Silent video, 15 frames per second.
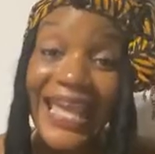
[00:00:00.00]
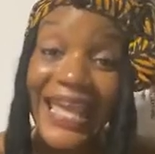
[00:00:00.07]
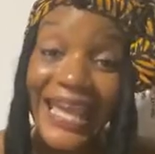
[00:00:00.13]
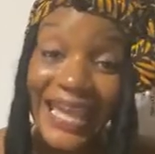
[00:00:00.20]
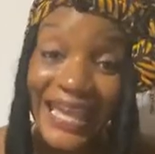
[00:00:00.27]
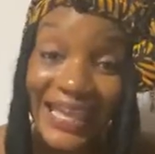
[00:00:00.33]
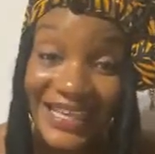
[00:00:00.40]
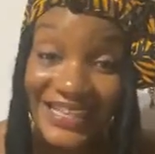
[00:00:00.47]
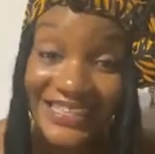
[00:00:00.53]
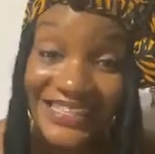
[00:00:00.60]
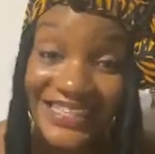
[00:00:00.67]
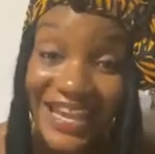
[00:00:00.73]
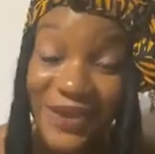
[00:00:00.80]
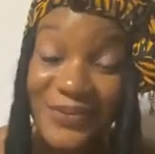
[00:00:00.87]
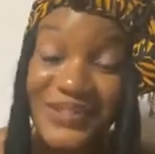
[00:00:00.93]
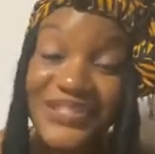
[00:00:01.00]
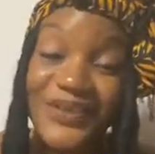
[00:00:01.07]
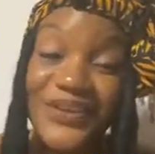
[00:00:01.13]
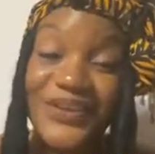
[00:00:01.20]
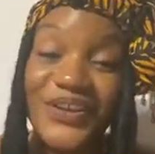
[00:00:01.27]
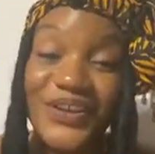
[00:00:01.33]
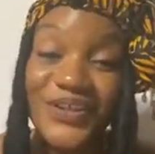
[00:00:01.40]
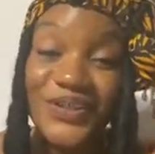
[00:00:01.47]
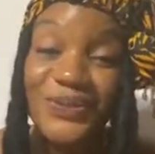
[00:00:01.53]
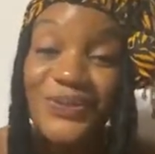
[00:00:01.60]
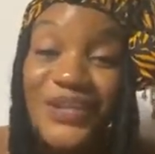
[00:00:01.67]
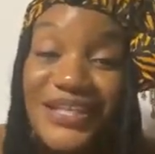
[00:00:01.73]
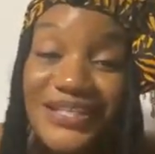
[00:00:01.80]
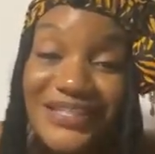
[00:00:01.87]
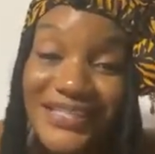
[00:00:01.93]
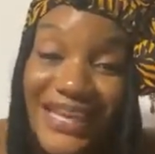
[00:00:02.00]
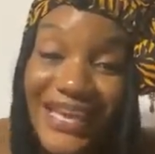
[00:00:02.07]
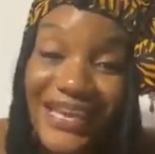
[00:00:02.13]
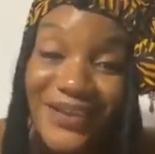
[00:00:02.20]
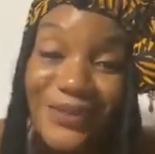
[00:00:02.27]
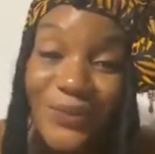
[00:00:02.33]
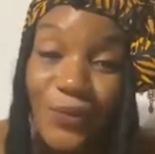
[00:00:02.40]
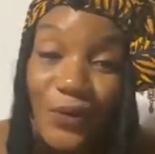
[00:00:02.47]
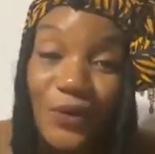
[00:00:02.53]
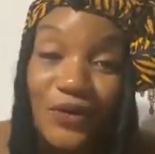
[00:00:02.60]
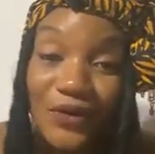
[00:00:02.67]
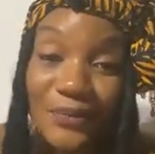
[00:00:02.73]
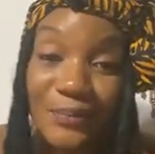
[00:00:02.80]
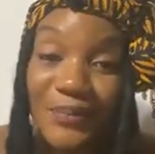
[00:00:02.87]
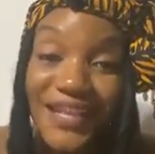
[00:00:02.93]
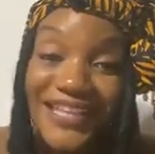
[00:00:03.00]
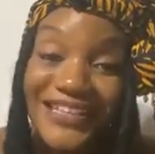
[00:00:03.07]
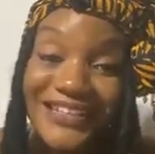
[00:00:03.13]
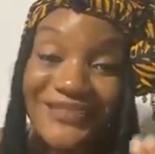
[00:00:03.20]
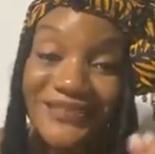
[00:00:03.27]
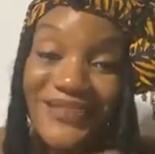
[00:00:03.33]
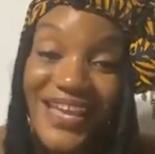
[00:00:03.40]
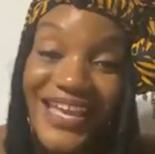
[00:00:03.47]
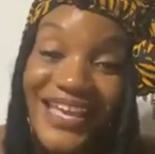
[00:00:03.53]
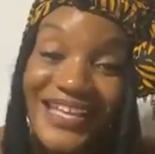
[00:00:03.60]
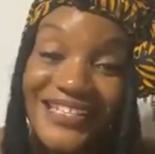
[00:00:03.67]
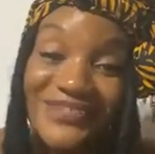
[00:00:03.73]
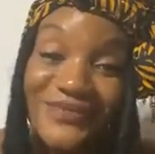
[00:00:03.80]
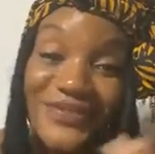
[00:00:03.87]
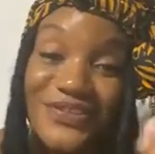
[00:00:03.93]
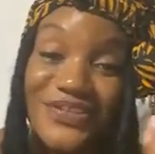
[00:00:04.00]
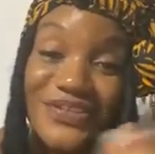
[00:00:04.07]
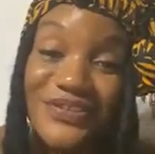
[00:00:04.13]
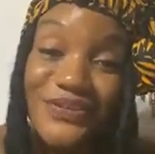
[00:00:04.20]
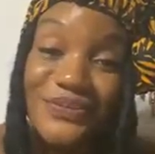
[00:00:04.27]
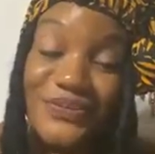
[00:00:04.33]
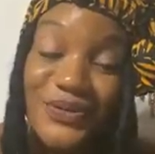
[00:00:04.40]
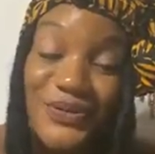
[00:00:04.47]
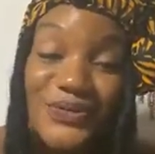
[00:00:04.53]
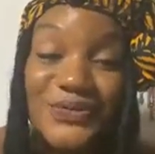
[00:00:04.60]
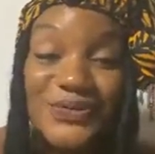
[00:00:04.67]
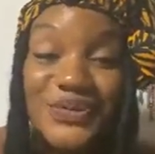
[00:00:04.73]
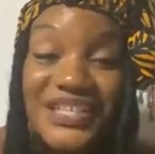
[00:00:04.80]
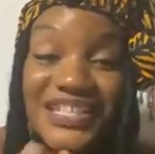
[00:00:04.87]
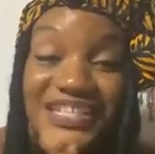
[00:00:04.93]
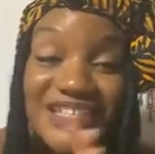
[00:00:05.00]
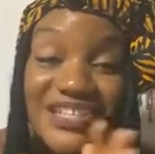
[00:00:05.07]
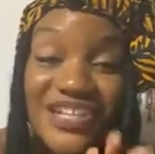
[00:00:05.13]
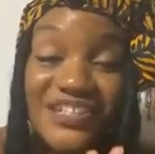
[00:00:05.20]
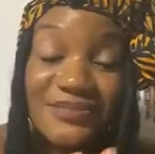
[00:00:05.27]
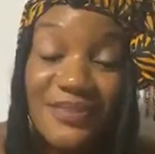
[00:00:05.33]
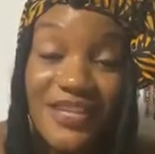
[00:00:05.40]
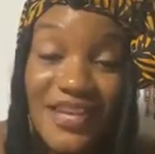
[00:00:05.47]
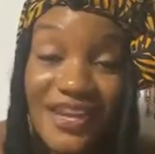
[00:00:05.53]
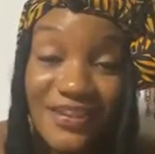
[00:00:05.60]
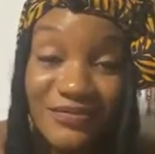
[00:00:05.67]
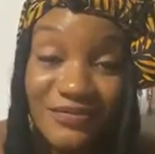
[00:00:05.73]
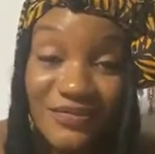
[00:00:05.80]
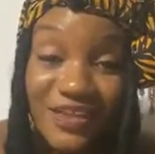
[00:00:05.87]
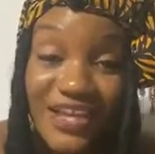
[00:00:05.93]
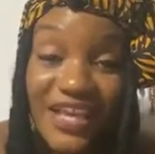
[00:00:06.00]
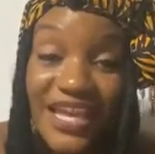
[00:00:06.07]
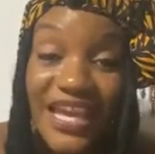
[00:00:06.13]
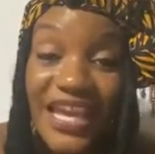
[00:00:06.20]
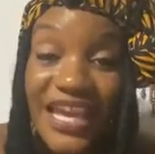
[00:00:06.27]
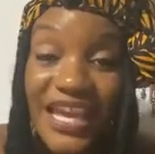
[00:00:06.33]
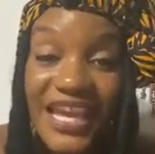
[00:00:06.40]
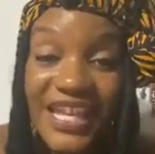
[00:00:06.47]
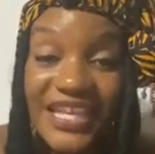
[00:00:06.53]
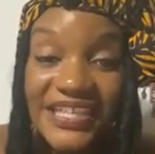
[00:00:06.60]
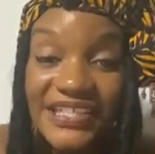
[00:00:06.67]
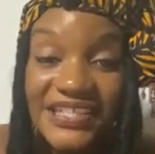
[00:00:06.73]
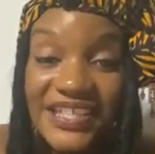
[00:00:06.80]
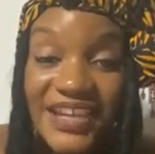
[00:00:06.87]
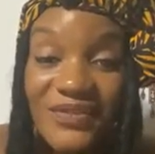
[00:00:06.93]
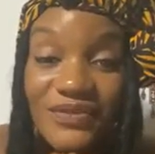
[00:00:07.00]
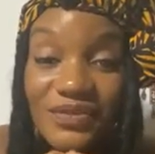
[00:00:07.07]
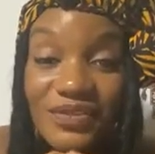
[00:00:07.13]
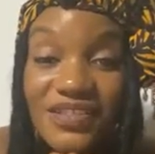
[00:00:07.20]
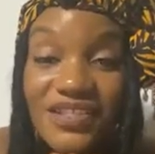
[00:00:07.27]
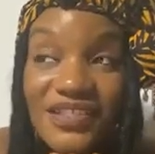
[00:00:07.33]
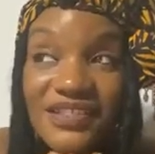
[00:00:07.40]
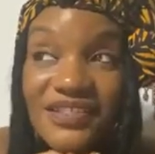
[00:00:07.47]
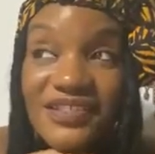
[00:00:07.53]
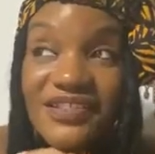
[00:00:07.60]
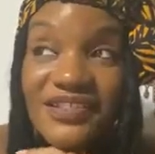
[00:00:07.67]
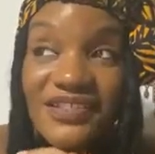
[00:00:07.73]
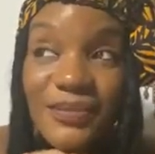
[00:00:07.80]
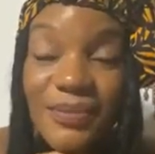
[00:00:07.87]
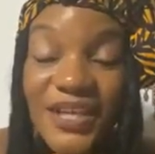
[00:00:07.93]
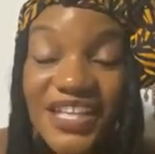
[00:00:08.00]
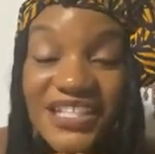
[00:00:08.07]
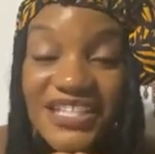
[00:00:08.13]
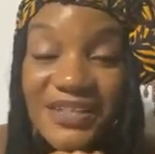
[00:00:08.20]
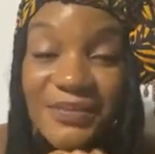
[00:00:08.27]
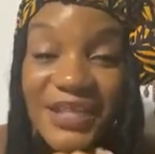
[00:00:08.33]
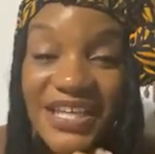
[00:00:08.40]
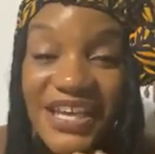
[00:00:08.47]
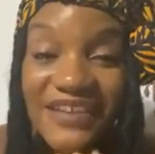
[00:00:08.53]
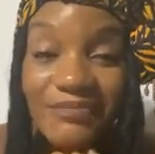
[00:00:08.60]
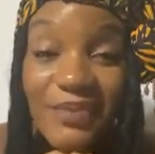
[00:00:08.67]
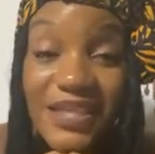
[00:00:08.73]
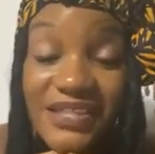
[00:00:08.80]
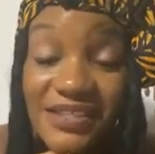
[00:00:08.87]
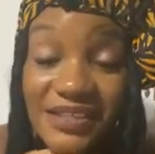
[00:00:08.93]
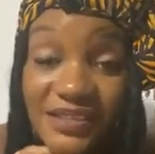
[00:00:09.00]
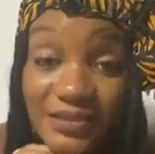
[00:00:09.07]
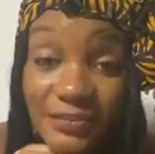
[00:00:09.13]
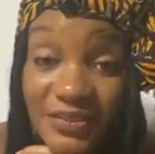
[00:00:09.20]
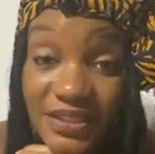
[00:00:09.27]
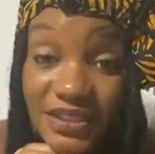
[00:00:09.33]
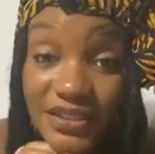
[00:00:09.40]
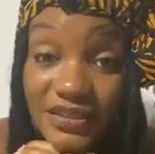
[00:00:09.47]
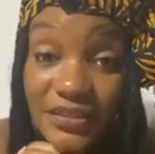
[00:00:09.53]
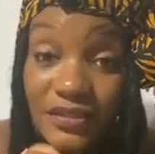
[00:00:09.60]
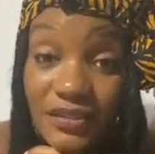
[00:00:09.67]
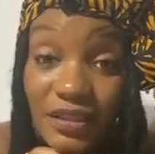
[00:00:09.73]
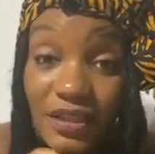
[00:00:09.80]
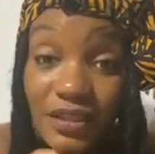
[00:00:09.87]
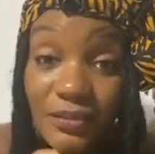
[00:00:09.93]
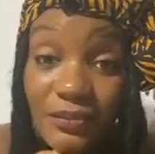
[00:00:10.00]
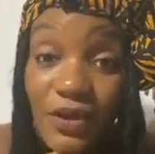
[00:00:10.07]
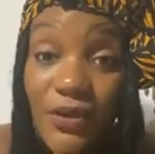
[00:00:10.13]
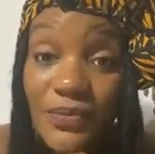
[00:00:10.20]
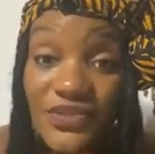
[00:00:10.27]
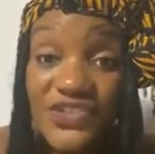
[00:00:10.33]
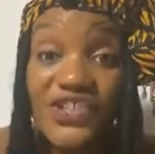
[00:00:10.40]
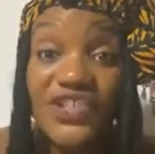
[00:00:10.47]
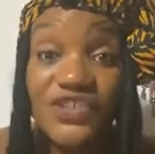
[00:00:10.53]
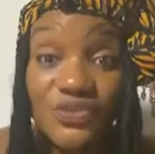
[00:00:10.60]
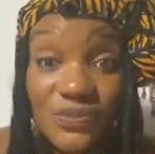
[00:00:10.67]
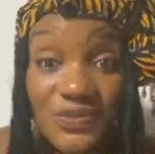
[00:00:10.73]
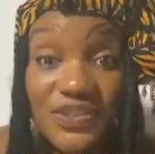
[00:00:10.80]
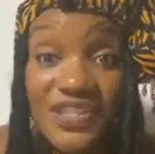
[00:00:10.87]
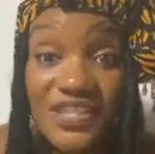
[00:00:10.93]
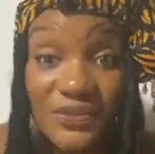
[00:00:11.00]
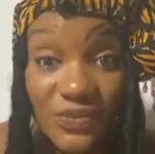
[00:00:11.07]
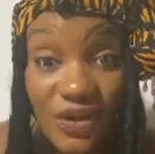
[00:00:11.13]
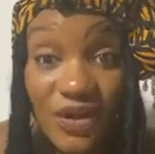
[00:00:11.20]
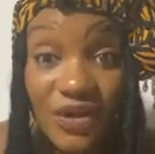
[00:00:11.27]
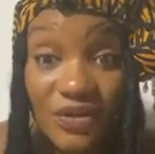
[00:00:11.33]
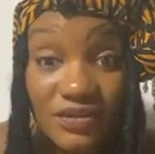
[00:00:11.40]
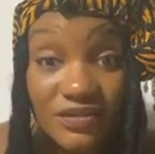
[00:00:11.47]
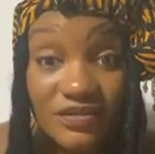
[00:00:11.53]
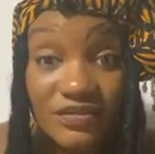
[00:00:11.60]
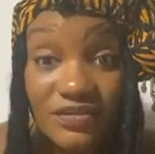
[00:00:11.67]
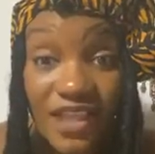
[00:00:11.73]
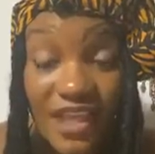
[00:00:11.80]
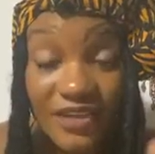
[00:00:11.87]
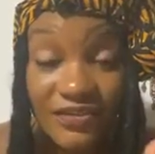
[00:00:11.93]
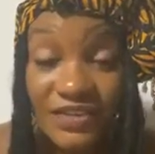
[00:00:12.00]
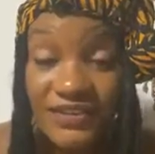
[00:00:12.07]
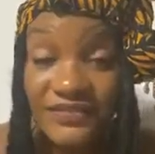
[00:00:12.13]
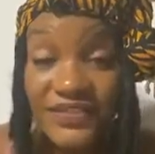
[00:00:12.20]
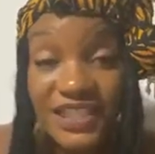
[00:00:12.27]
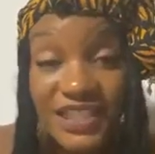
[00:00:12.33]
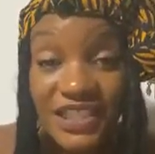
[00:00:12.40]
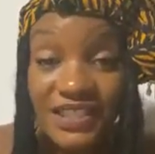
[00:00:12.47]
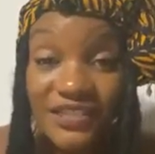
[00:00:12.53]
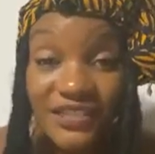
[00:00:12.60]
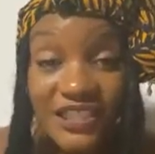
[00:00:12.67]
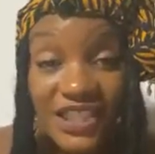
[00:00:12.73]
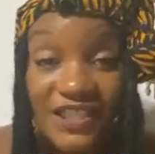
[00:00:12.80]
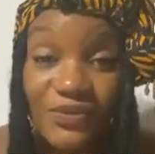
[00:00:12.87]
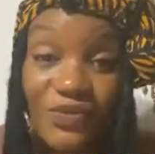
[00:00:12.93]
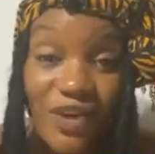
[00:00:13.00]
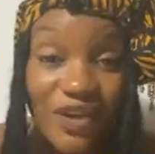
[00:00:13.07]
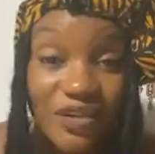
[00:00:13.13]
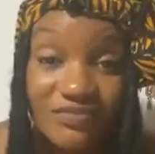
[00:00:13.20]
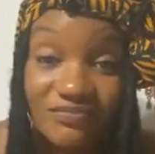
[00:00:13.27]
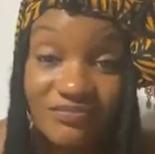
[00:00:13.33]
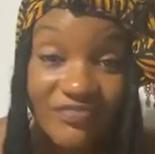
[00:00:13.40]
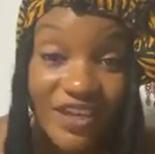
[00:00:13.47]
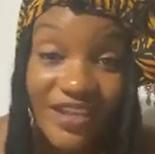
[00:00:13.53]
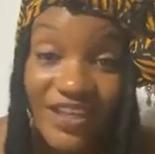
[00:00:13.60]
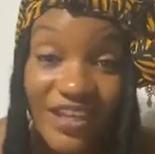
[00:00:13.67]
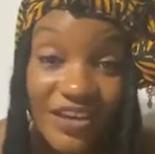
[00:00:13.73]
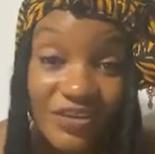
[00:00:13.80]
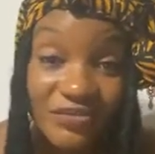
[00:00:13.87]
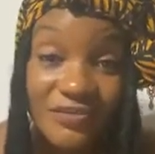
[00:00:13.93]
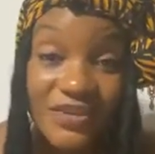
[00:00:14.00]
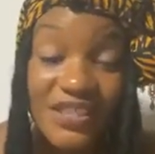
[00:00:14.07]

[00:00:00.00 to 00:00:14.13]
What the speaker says: And I was on a 3-day watermelon fast for the new moon. It changed my life. And ever since the pandemic, I've basically been almost 100% raw. I don't even eat quinoa right now.